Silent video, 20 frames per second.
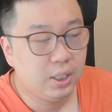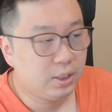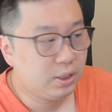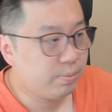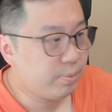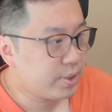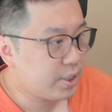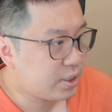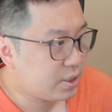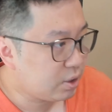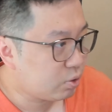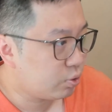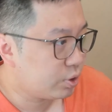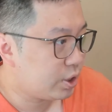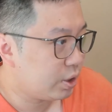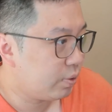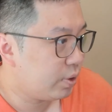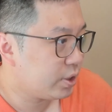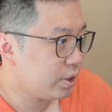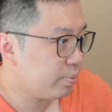So, in
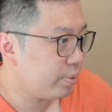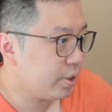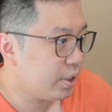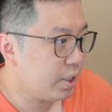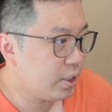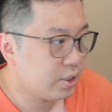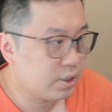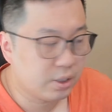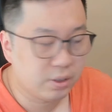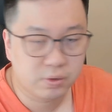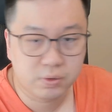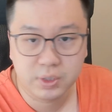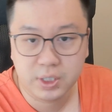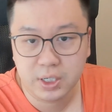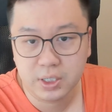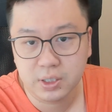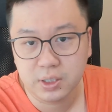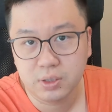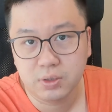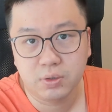this situation,
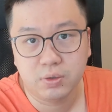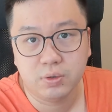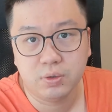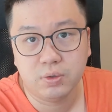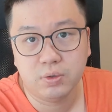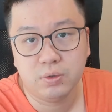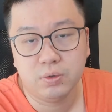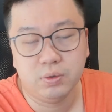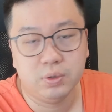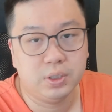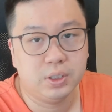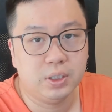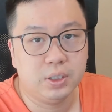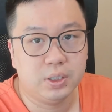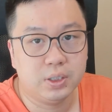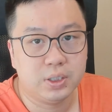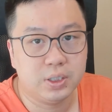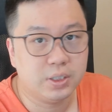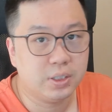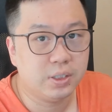Xiaoxi
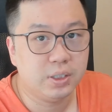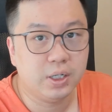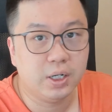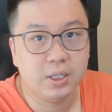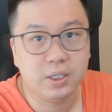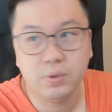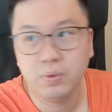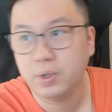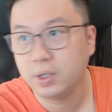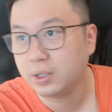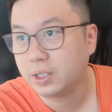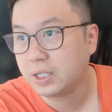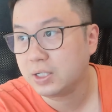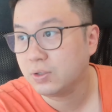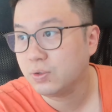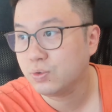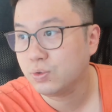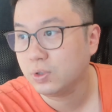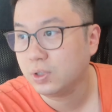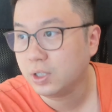
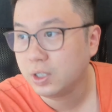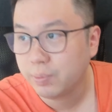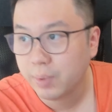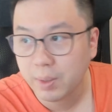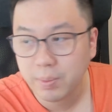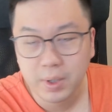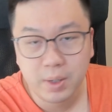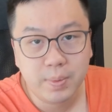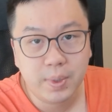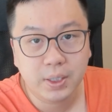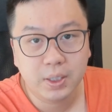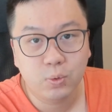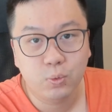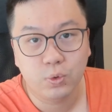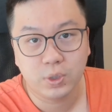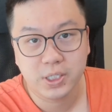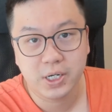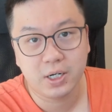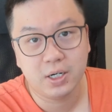Z7DA5NP is very competitive.